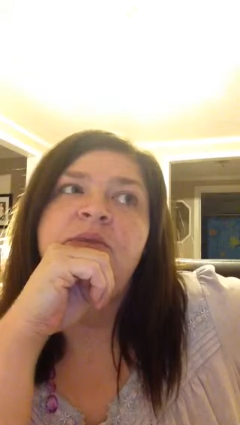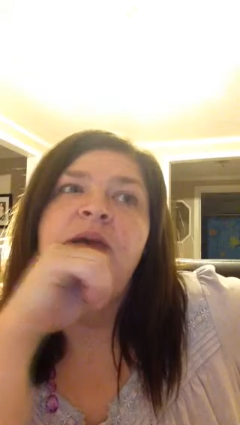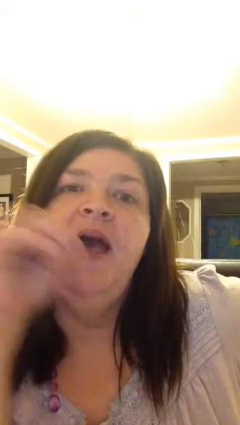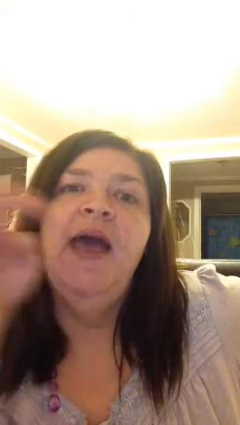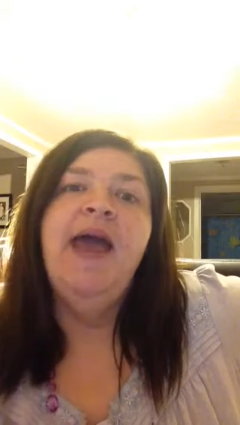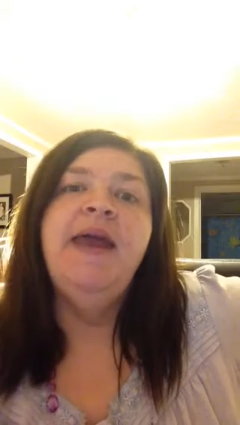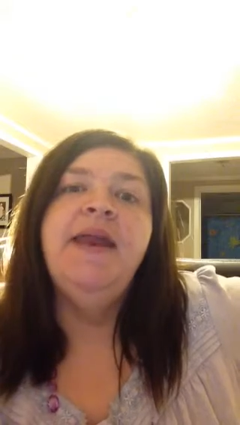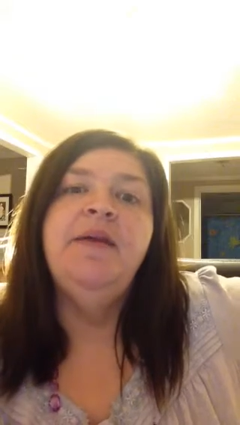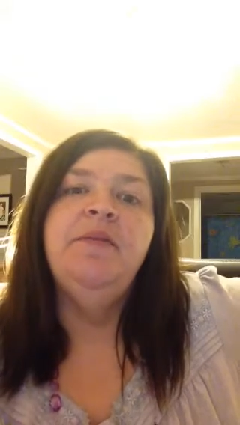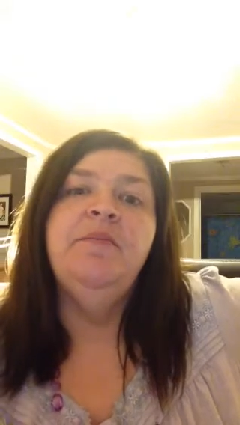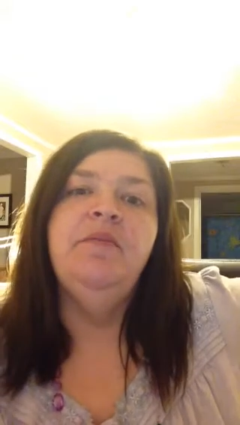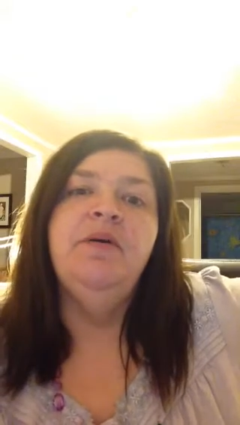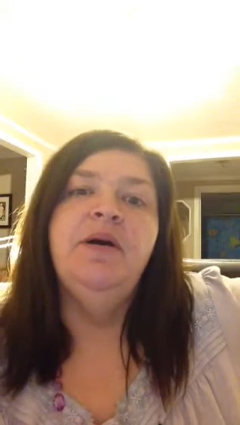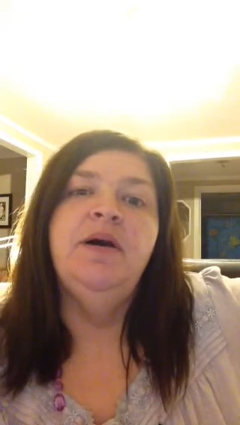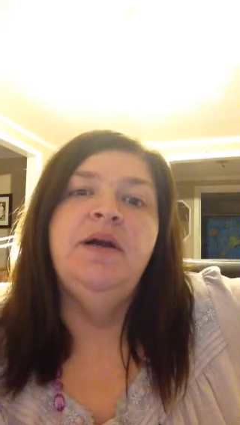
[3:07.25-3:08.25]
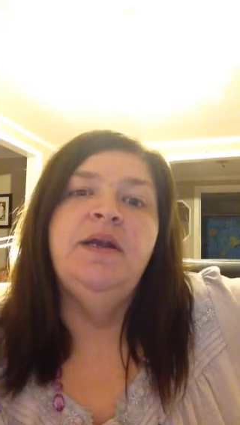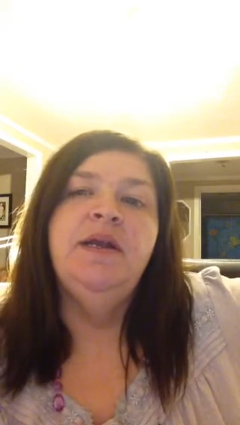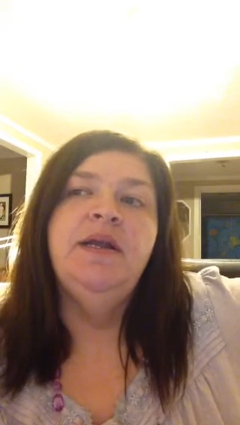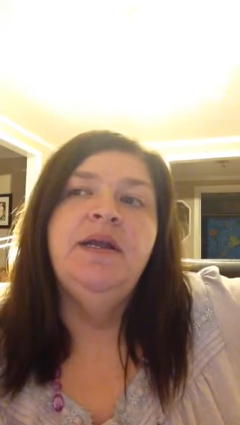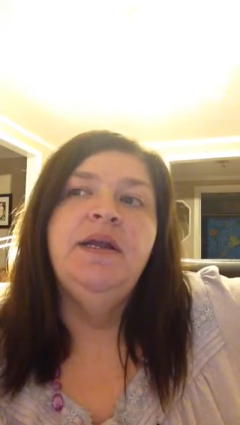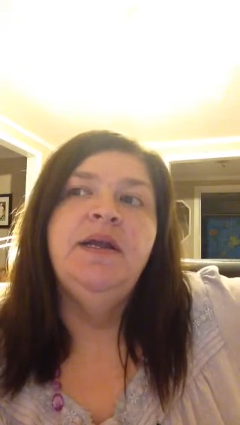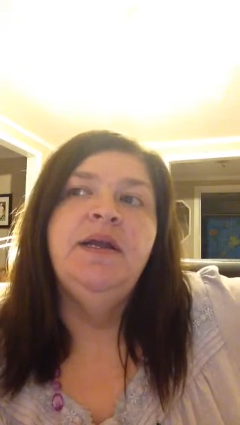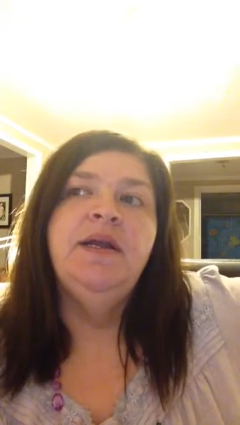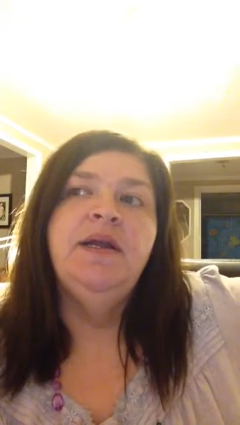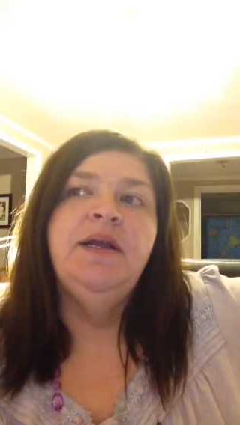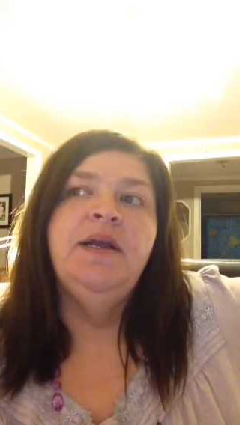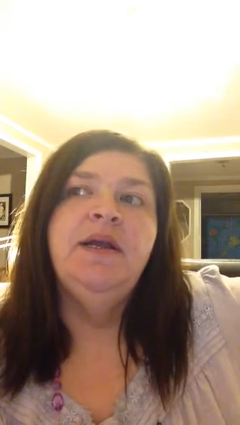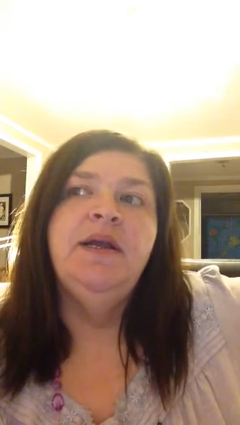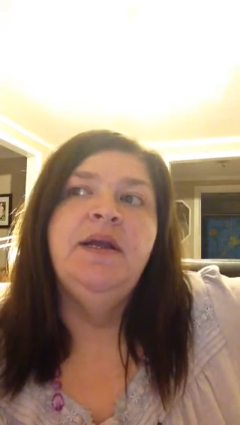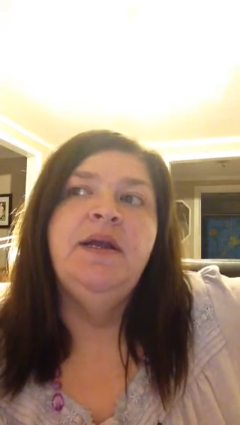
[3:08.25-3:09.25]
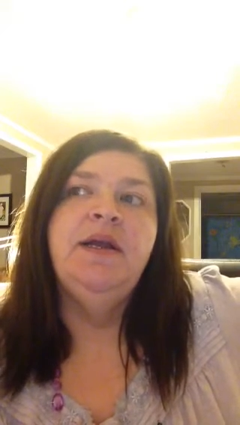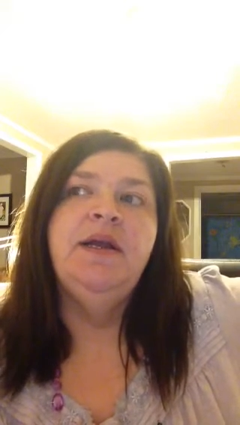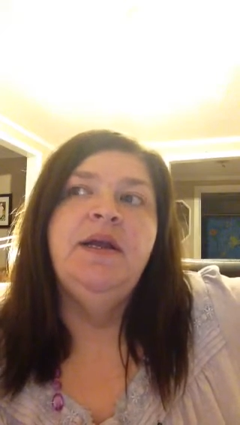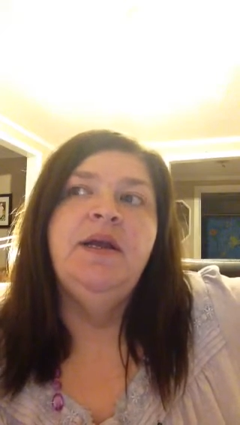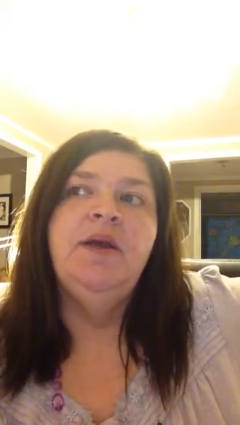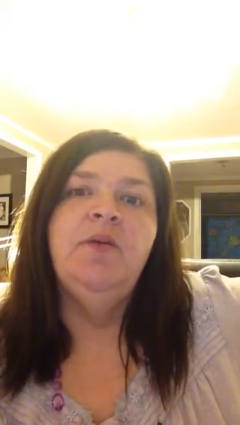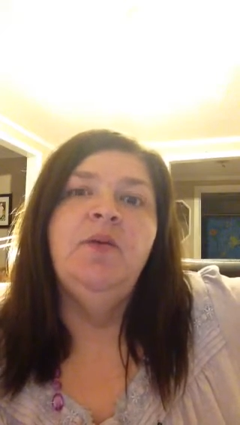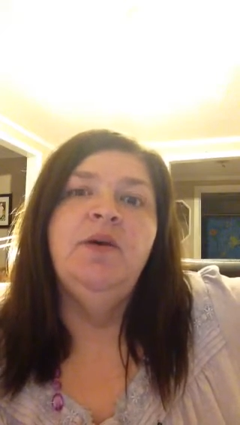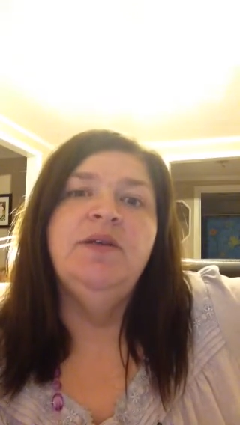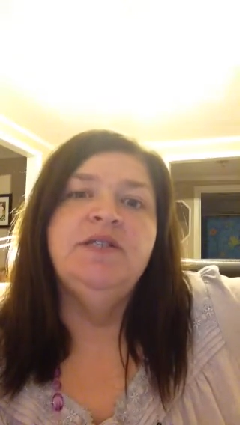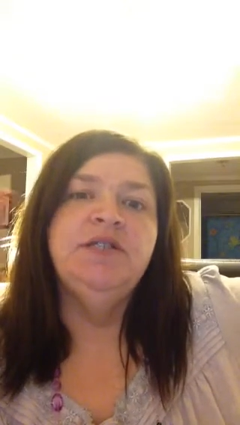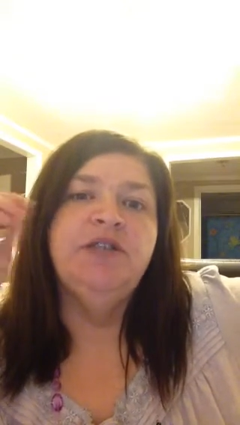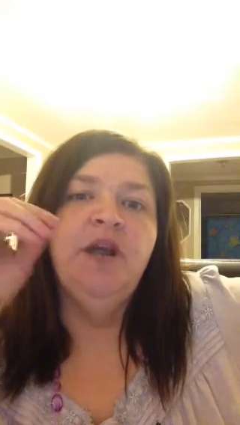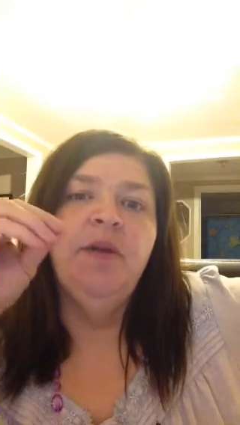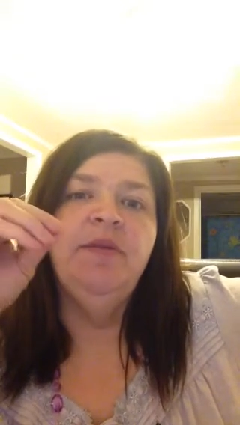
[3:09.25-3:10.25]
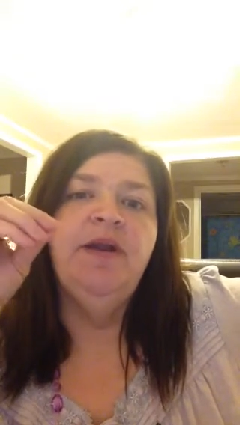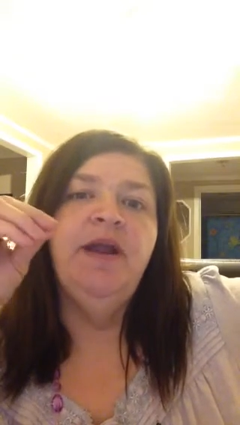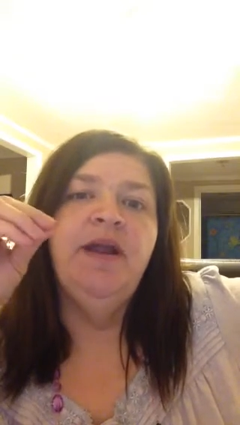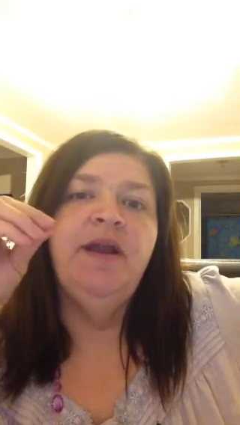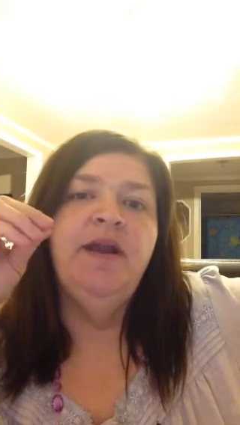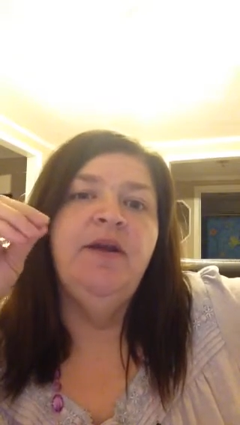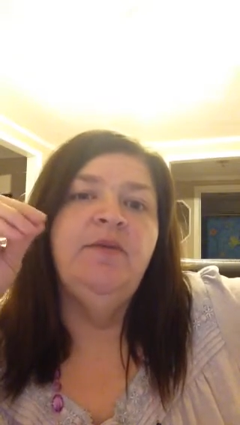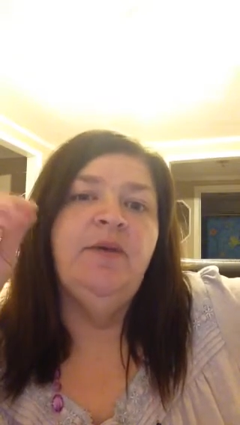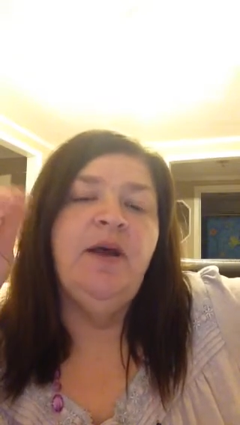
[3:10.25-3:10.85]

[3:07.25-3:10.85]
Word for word: had it, but it wasn't terminated.